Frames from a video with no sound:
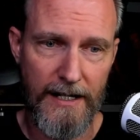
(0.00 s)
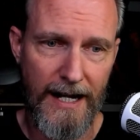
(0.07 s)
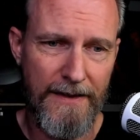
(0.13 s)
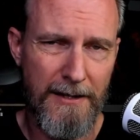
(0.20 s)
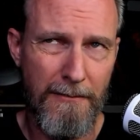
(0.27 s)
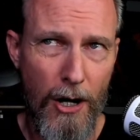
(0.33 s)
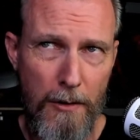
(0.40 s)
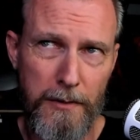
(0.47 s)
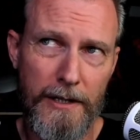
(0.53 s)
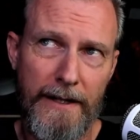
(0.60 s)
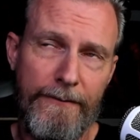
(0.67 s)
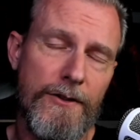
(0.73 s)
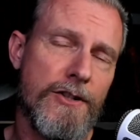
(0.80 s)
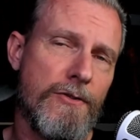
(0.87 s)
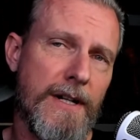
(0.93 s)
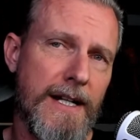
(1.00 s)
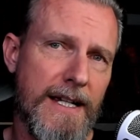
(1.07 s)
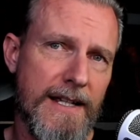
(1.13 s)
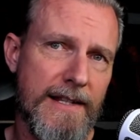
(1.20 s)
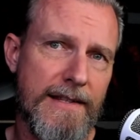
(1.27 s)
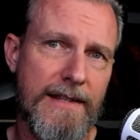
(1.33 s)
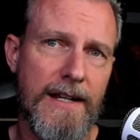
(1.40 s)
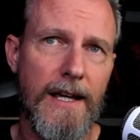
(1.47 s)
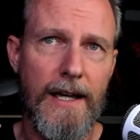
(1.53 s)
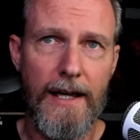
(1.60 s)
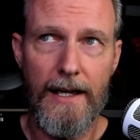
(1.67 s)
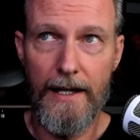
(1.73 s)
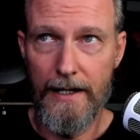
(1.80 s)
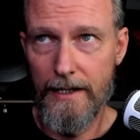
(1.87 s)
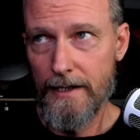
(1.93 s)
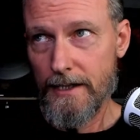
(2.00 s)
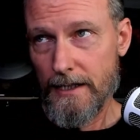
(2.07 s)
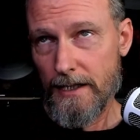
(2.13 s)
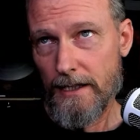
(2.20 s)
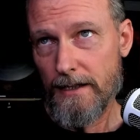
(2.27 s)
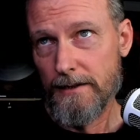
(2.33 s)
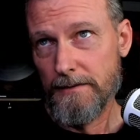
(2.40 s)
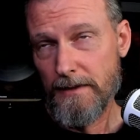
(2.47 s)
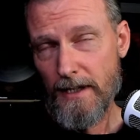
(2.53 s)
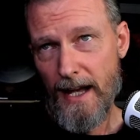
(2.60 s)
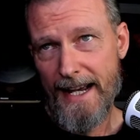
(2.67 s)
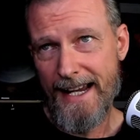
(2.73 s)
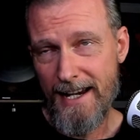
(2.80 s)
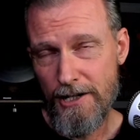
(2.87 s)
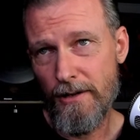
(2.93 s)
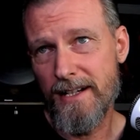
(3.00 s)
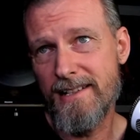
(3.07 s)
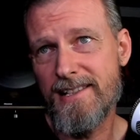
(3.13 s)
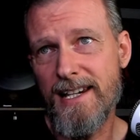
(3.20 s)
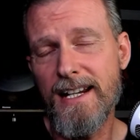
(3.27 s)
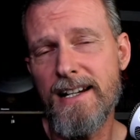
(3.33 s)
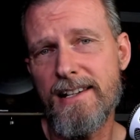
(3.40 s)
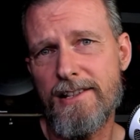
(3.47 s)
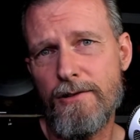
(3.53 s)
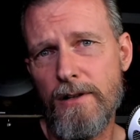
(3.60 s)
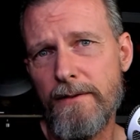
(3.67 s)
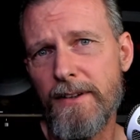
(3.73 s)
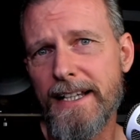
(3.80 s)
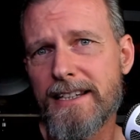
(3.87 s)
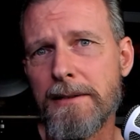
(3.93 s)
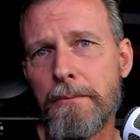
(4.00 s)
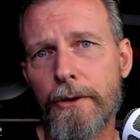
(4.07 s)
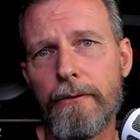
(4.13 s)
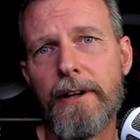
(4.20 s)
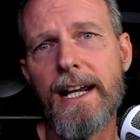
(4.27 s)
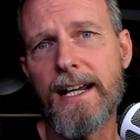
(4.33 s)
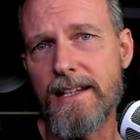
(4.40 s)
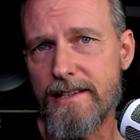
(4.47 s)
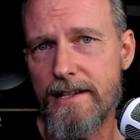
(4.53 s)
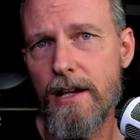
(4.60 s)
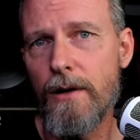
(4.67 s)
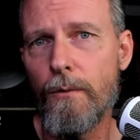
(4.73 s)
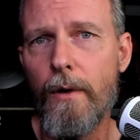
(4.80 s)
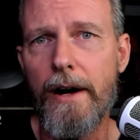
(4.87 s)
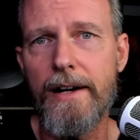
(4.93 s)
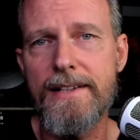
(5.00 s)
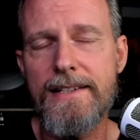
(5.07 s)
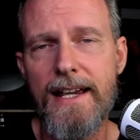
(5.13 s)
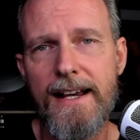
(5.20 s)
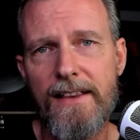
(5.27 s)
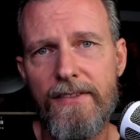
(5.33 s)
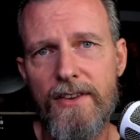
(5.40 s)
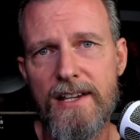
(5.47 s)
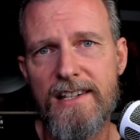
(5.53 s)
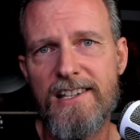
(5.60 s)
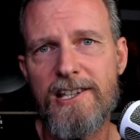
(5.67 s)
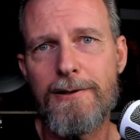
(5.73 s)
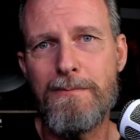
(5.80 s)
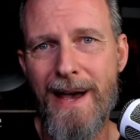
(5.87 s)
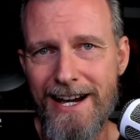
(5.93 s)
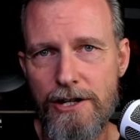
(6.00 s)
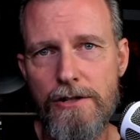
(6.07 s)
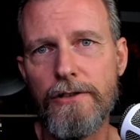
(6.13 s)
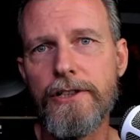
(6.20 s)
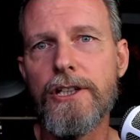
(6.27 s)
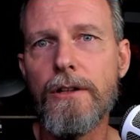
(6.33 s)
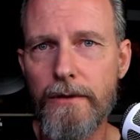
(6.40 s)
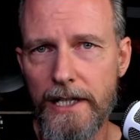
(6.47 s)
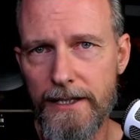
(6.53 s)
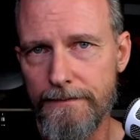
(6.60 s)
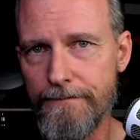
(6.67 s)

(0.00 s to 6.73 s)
And the Mobile Infantry is, I guess you could see it as sort of like the Marines, where it's like this special unit